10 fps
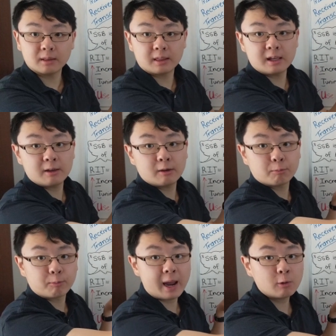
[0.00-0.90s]
the
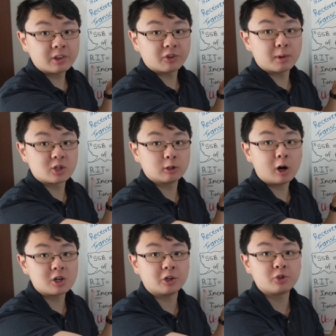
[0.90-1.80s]
bandwidth is much
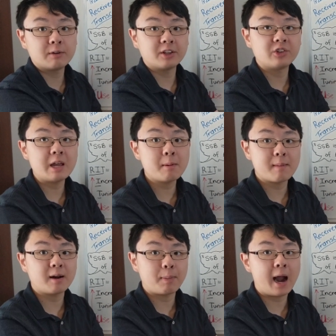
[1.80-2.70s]
larger, so you have the same
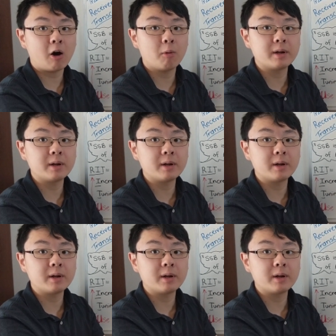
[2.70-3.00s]
amount of power,